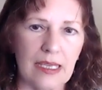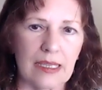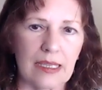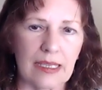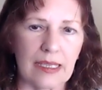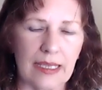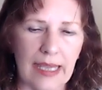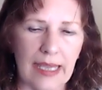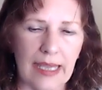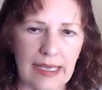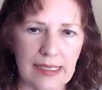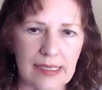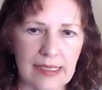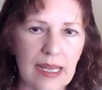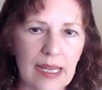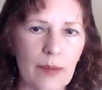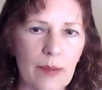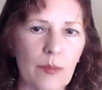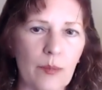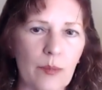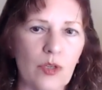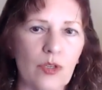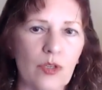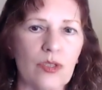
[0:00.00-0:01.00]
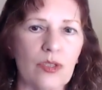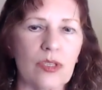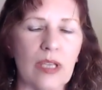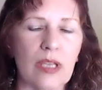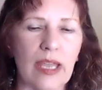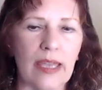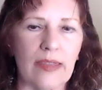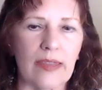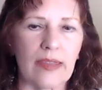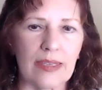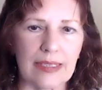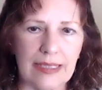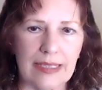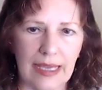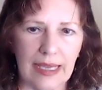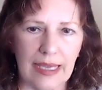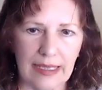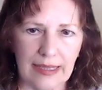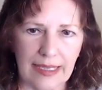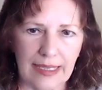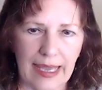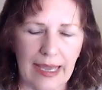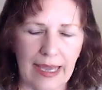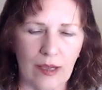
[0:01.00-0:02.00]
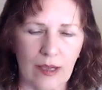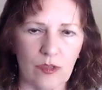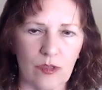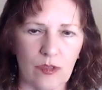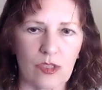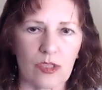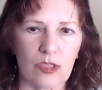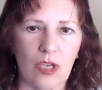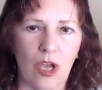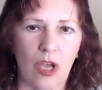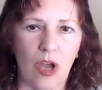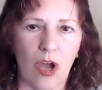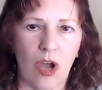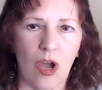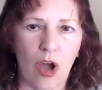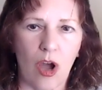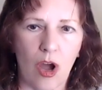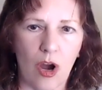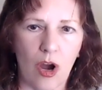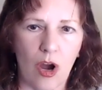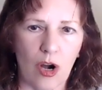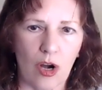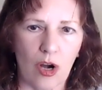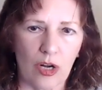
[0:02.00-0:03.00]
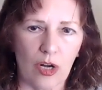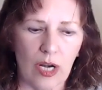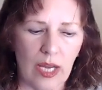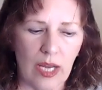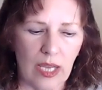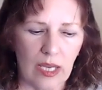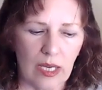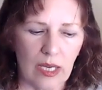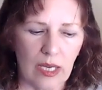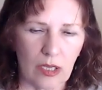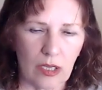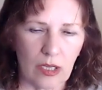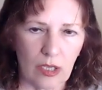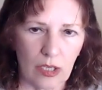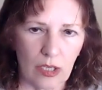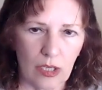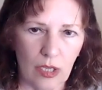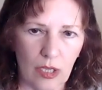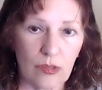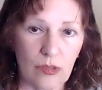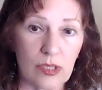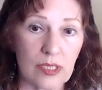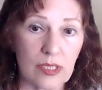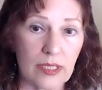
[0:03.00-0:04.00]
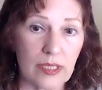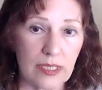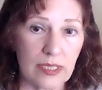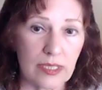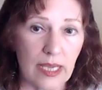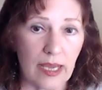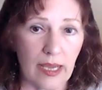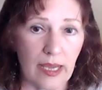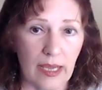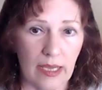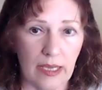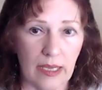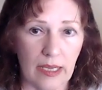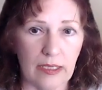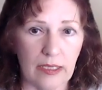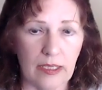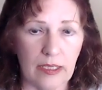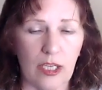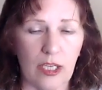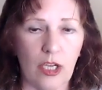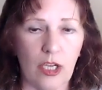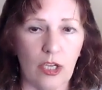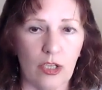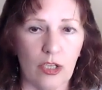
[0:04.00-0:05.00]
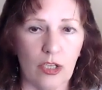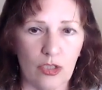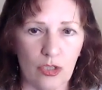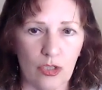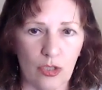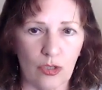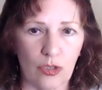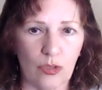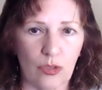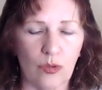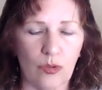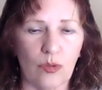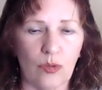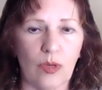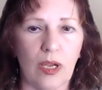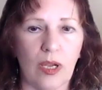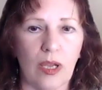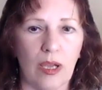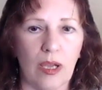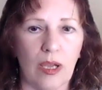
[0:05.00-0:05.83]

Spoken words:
the case numbers, and the death counts are closely tied to